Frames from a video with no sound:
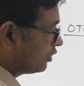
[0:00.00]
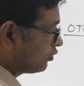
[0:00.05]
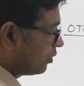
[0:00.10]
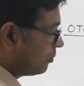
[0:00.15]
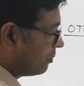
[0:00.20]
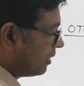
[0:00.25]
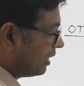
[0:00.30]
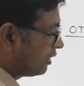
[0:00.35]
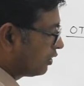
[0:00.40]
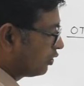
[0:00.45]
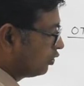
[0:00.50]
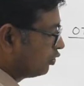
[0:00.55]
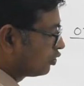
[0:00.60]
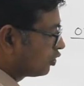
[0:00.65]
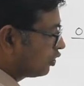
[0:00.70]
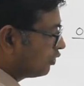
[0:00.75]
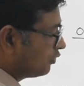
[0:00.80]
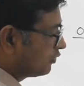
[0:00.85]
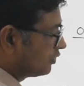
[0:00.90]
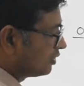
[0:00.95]
we make use
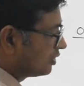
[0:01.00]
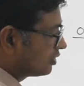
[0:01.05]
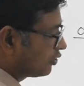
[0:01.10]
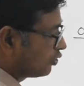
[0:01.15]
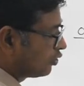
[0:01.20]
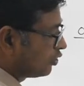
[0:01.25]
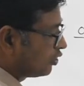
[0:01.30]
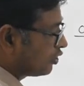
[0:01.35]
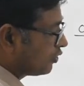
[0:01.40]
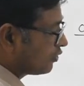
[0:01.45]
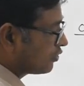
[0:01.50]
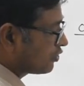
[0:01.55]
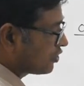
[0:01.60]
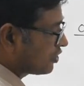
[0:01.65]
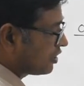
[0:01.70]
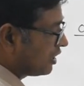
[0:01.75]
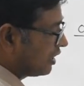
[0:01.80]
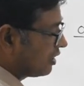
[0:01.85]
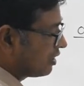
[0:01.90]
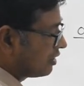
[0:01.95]
of this unit of
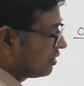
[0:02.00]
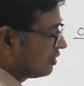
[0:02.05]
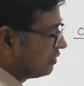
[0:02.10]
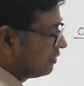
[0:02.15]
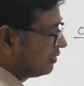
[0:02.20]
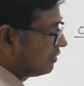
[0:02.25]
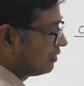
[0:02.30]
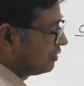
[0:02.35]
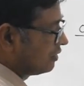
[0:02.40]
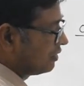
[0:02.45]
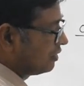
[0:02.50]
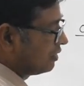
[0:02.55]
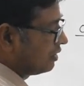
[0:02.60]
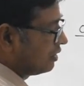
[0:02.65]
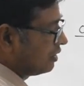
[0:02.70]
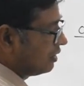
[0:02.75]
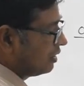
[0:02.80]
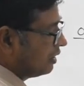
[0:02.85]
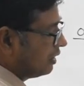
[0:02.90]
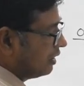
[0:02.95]
shake,
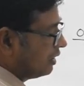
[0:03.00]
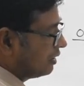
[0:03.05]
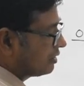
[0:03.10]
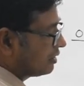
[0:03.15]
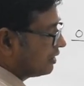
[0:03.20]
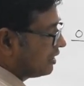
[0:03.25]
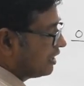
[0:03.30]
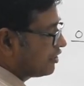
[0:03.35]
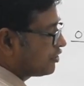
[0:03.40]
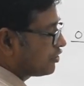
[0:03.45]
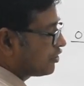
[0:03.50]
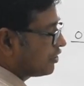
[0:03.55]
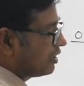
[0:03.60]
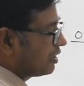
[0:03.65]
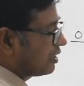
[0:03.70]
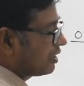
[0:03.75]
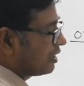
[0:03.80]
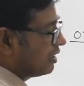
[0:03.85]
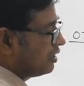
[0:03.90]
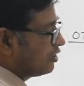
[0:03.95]

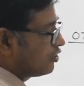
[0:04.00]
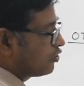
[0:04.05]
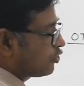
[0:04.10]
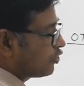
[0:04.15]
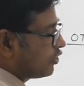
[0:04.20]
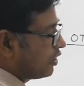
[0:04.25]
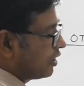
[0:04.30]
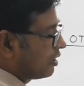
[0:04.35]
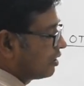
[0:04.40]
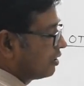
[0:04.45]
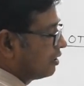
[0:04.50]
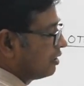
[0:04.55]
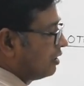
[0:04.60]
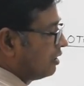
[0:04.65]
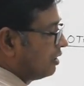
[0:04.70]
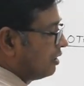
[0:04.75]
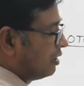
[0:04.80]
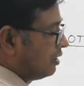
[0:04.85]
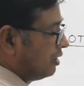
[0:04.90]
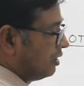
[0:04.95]
S-H-A-K, shake.
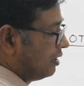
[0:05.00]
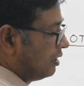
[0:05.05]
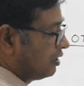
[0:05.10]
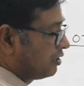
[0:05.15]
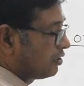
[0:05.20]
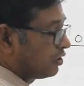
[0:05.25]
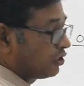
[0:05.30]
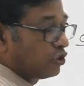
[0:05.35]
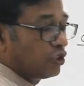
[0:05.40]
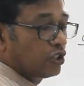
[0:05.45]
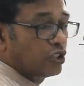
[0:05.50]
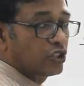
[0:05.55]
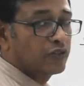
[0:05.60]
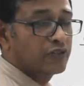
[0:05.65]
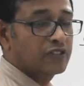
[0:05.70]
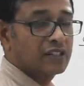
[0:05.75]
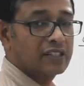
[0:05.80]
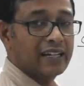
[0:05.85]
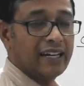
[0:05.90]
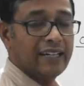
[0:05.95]
It's the unit
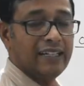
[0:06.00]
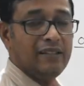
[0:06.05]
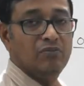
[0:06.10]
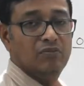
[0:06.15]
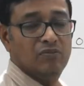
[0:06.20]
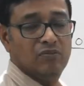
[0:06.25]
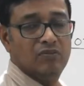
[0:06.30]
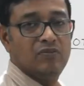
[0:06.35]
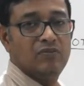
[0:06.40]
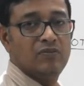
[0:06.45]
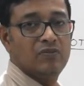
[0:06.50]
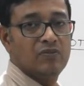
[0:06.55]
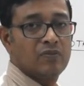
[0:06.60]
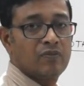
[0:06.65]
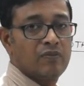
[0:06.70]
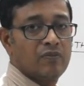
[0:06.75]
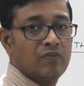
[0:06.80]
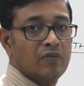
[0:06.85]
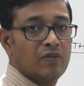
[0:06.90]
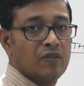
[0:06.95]
of time.
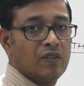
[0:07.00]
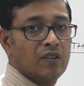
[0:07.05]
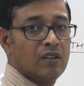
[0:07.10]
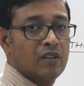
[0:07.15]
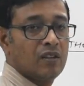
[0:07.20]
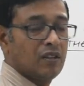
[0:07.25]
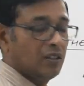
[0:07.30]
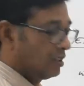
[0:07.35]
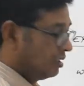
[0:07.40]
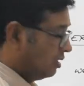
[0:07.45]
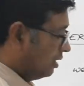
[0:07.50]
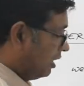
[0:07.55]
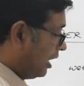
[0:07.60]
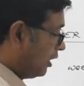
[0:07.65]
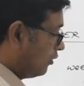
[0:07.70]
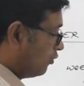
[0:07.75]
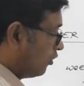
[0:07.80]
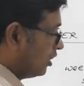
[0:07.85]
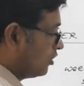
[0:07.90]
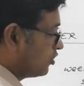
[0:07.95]

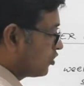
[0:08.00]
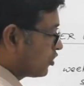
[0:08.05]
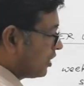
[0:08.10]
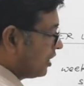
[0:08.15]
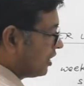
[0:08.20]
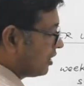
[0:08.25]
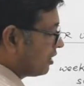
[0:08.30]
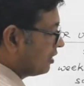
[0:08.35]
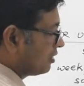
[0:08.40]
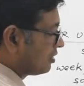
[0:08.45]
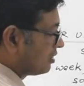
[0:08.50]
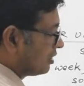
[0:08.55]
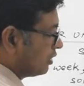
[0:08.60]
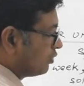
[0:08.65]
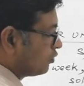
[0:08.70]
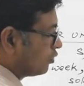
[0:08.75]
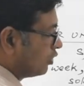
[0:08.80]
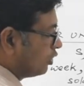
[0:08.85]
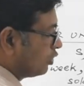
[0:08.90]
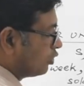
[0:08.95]
And 1 shake is
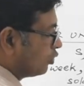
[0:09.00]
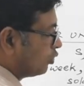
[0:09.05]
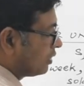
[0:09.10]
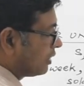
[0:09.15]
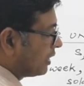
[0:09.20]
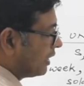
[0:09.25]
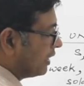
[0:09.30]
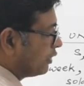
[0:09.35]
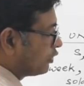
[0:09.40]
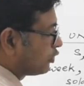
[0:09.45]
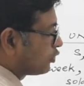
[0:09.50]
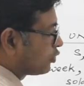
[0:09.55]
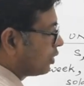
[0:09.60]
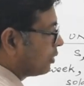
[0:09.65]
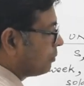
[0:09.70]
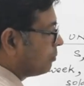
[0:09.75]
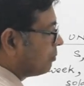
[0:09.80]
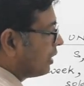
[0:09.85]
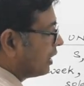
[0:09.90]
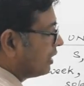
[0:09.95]
equal to 10 to
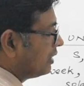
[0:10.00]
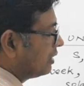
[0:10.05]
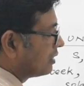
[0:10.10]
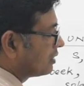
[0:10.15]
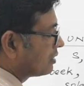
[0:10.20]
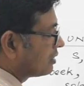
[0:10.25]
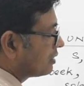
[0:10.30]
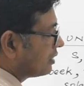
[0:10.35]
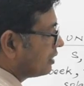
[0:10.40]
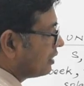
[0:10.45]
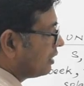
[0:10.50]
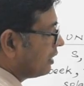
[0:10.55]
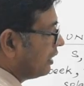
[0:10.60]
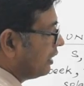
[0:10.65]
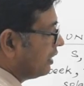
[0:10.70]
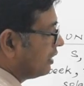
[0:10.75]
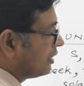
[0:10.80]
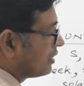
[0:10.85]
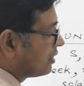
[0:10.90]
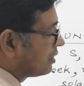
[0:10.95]
the minus
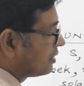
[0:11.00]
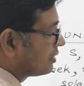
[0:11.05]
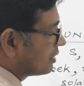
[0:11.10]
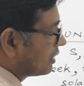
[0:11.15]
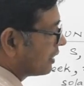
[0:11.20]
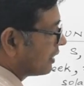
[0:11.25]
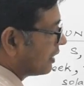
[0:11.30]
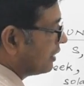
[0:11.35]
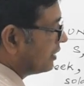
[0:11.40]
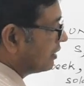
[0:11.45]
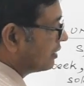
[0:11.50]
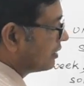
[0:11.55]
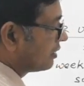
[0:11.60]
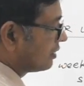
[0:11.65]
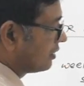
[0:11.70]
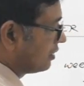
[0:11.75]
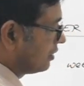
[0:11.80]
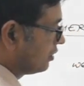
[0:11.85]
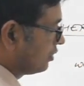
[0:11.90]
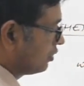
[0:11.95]
8
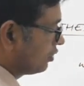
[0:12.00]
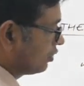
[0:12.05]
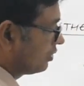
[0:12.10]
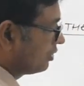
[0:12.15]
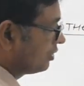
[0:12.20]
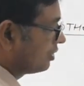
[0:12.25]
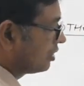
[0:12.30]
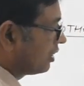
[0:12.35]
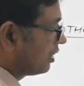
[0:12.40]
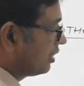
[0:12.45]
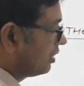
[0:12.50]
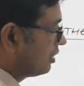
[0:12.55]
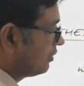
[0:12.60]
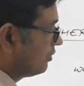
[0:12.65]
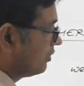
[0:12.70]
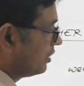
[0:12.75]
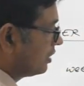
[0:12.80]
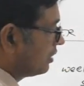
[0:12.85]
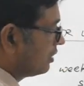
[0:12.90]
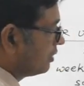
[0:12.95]
seconds. So this is again a
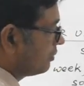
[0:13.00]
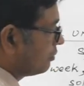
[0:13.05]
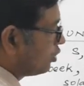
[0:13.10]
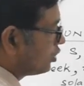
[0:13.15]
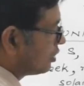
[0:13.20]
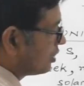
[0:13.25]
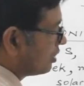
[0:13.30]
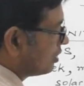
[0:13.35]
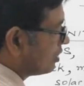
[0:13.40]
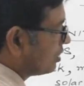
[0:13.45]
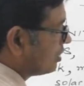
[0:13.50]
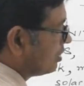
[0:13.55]
very important